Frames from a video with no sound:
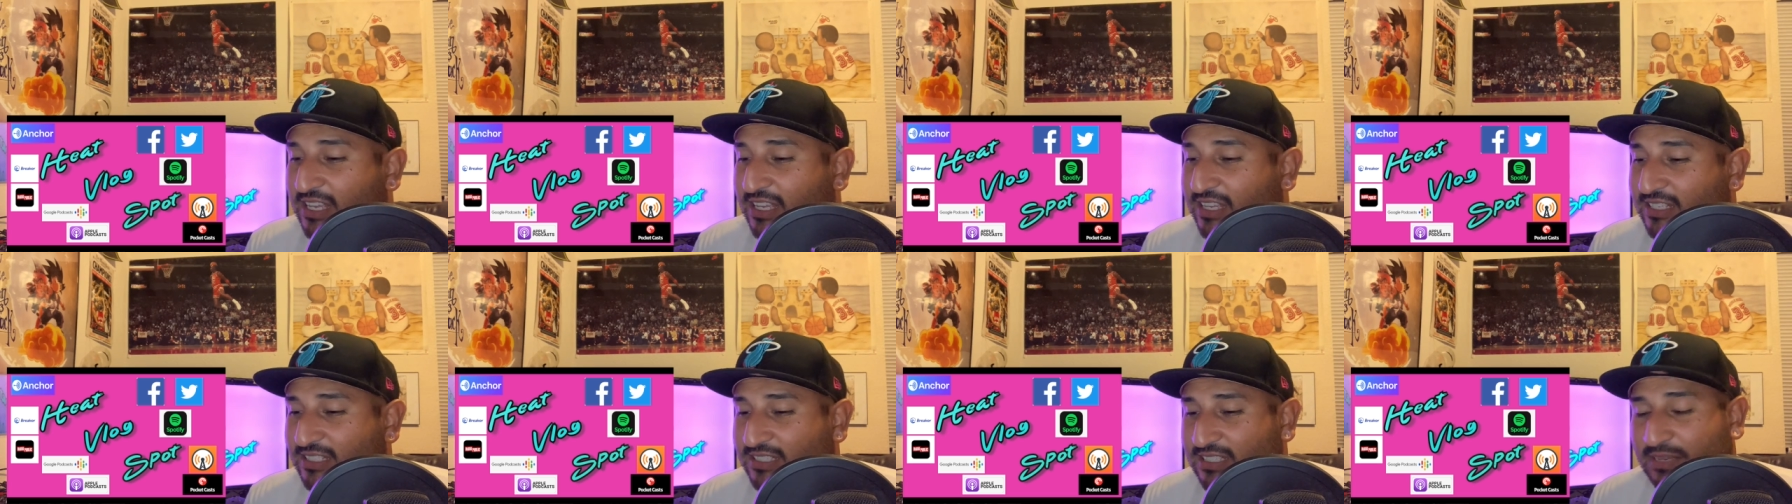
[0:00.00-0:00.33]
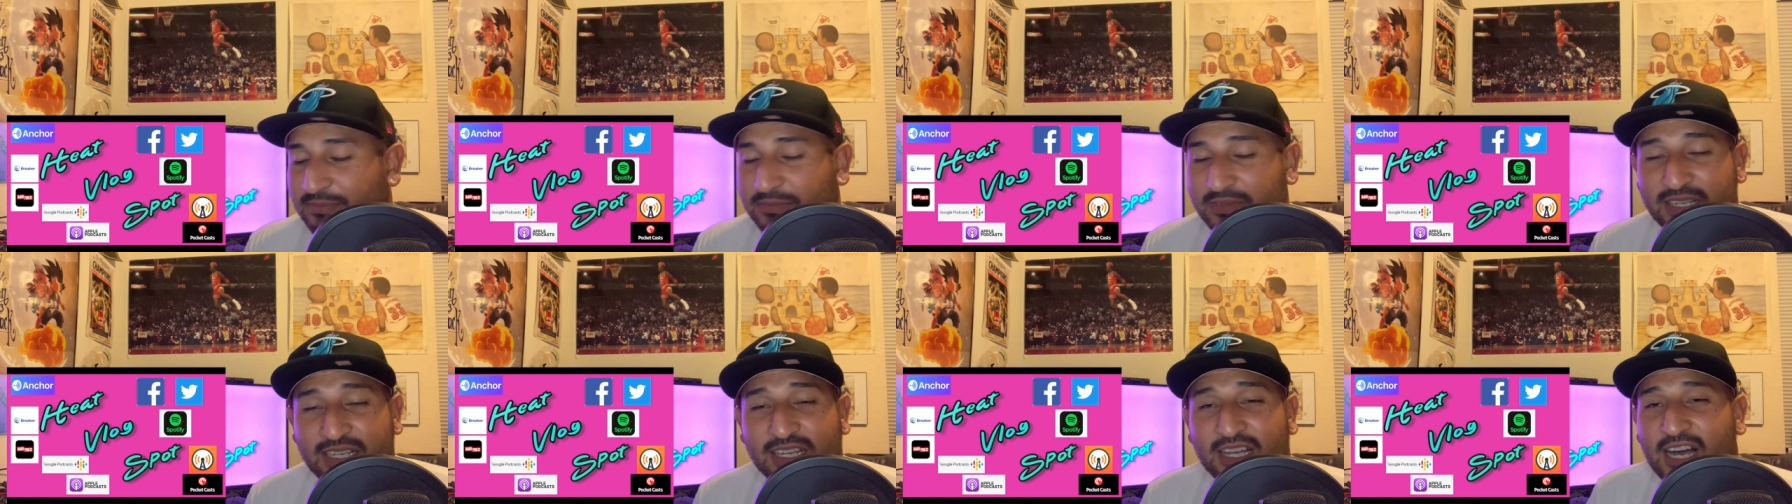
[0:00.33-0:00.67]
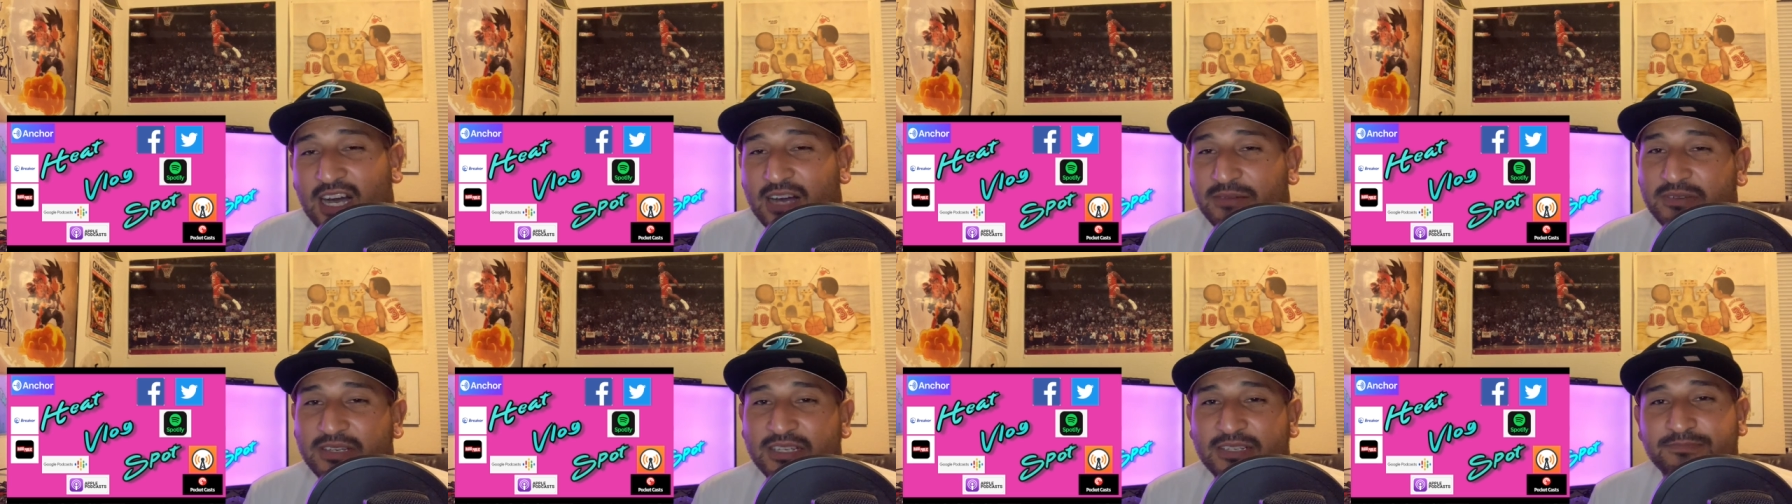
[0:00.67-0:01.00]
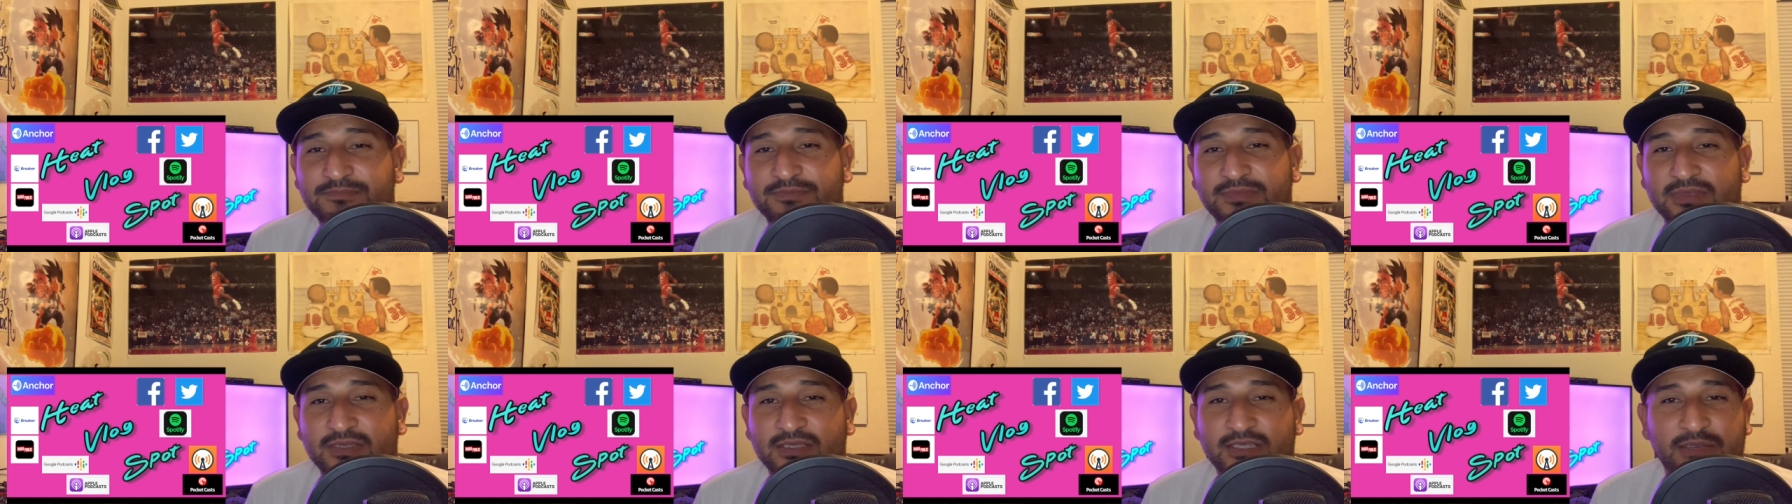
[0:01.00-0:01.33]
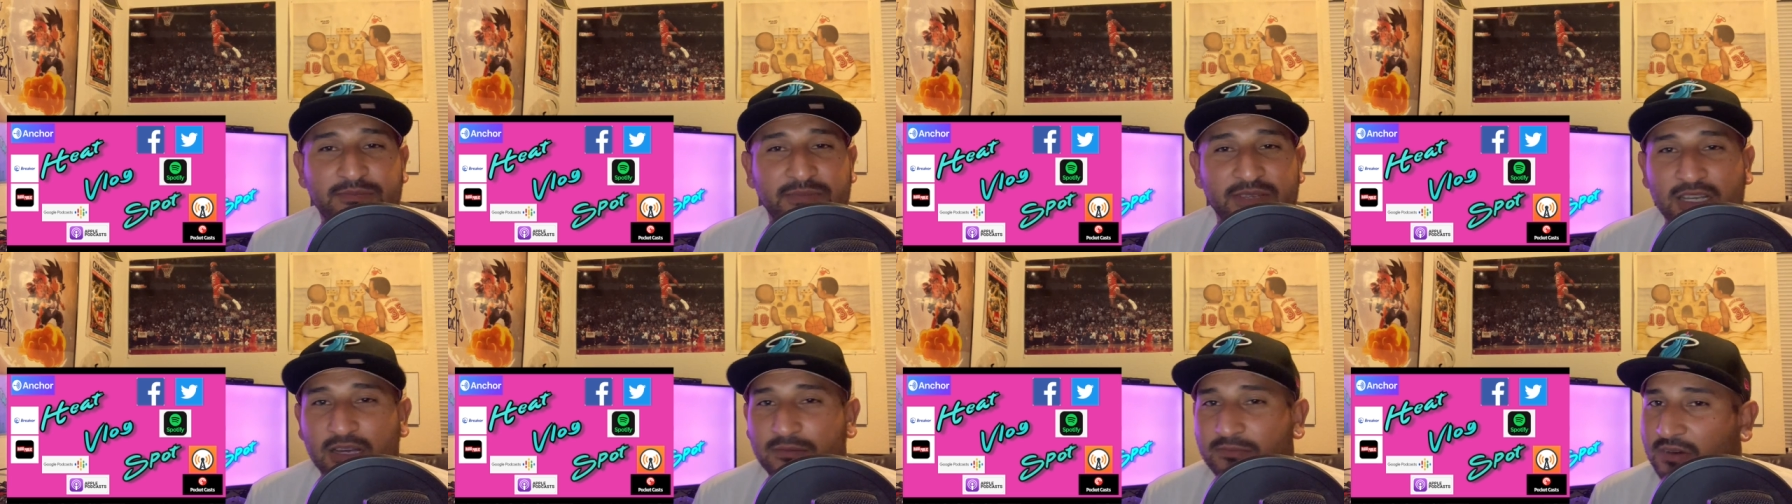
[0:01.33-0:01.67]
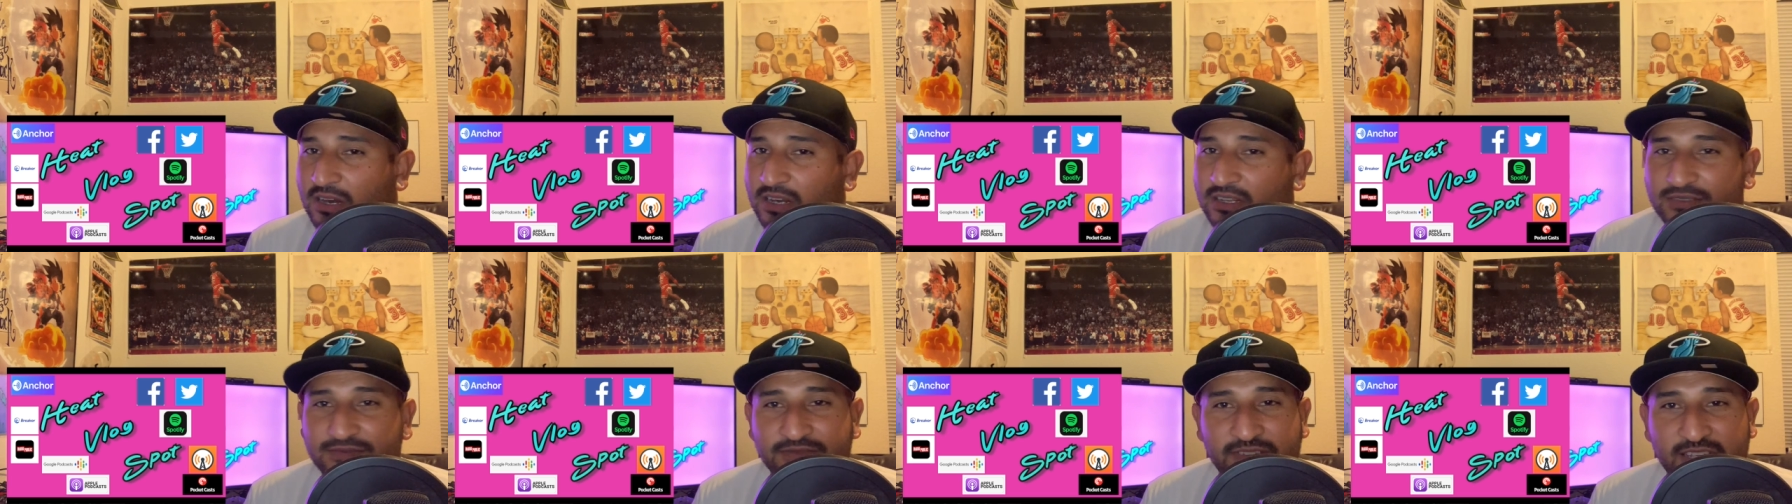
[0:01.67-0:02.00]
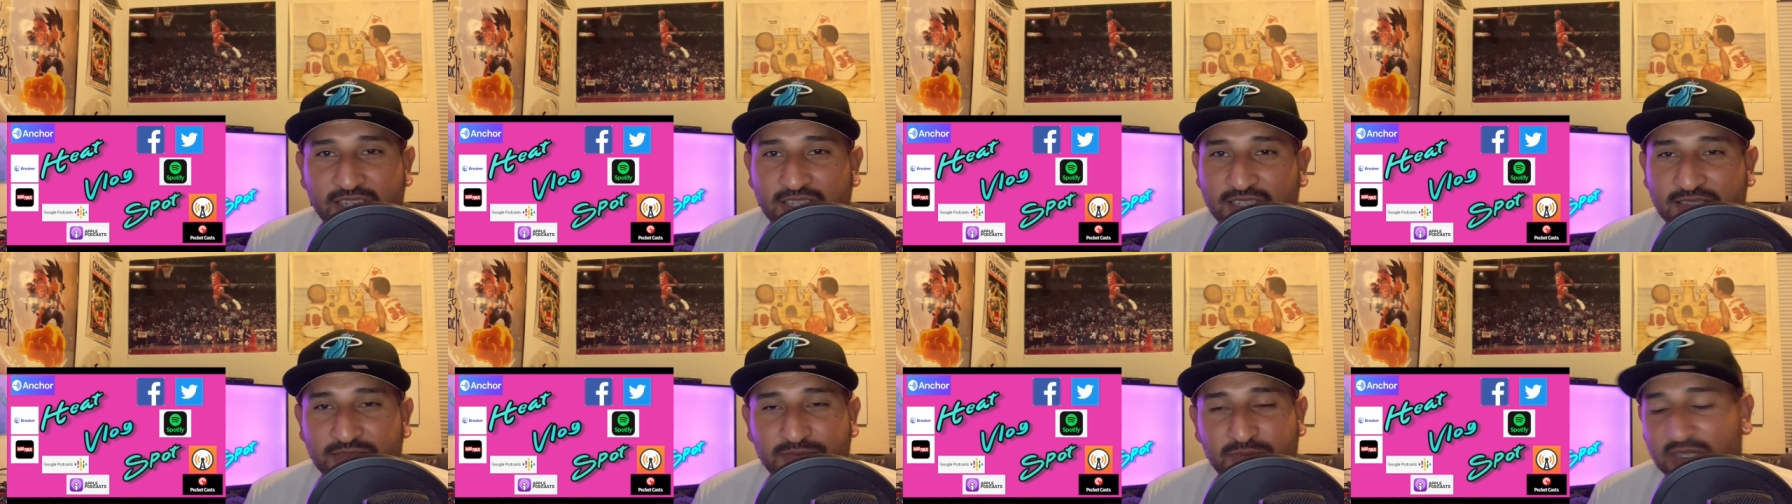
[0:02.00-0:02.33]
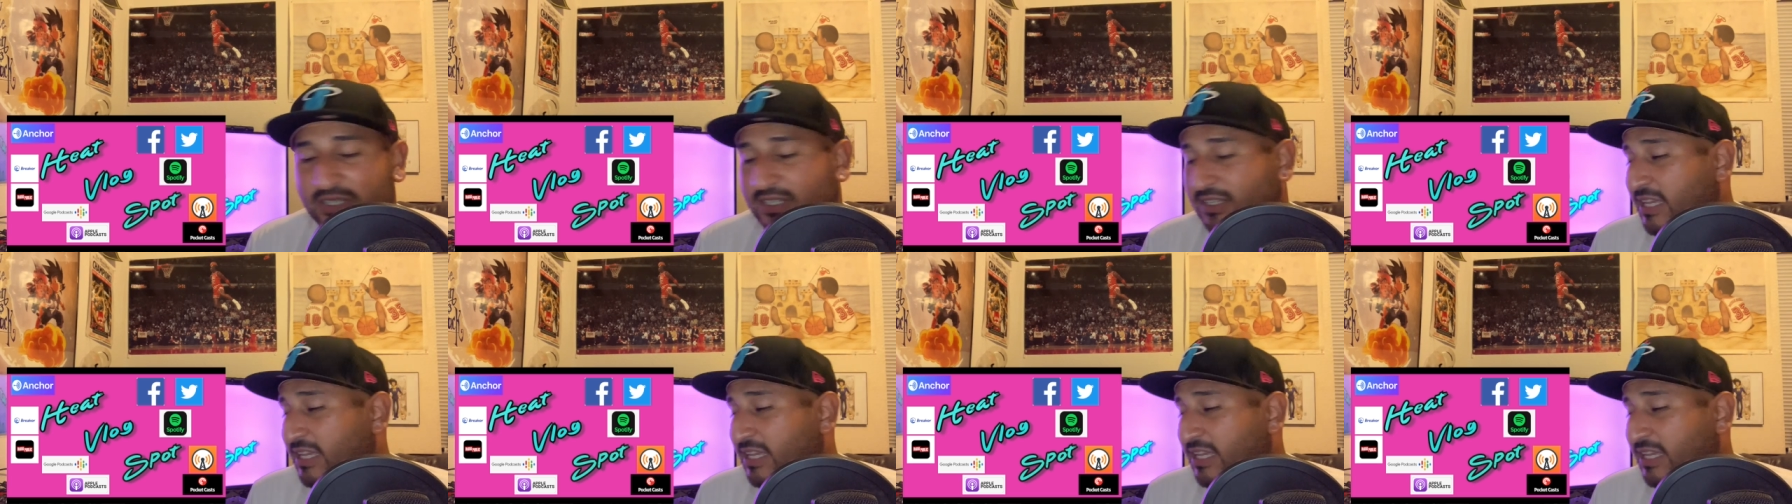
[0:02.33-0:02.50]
Send me a comment, hit me up on Facebook,